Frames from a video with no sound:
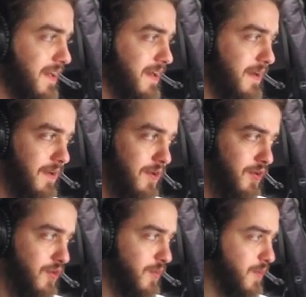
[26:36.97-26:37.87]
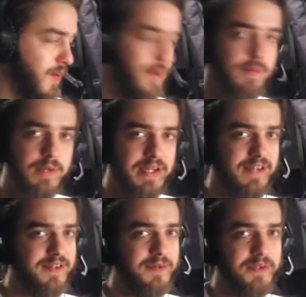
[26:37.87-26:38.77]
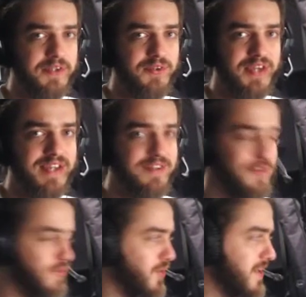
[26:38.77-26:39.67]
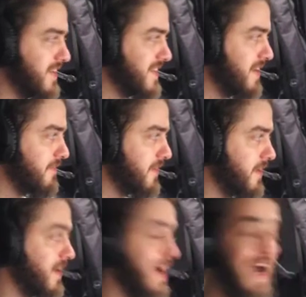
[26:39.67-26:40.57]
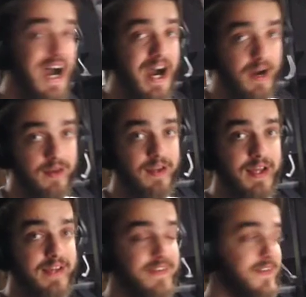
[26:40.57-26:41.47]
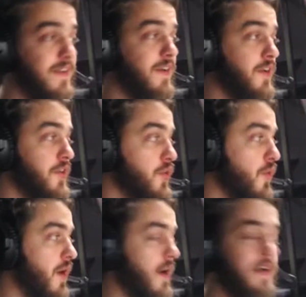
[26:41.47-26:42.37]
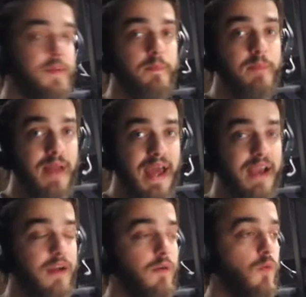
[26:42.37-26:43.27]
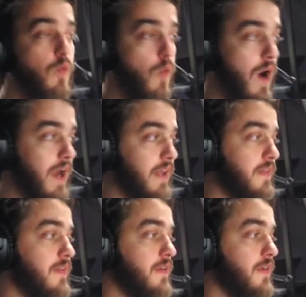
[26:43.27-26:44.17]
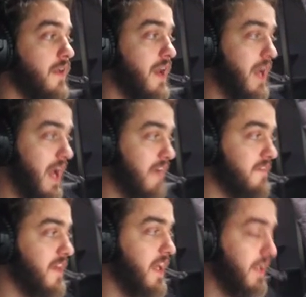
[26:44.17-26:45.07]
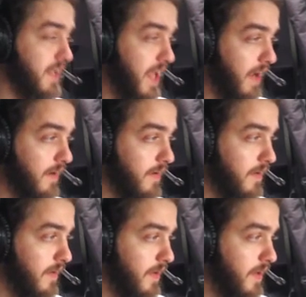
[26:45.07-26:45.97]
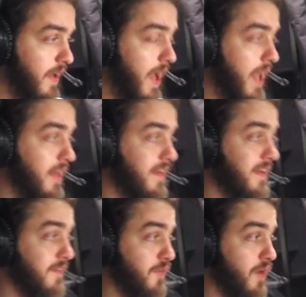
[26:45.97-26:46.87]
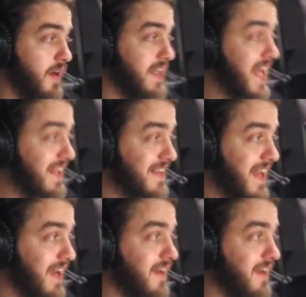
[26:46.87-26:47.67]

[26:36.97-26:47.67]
you're probably not going to get to 27 unless you are the black-white life gain deck. And if you are that deck,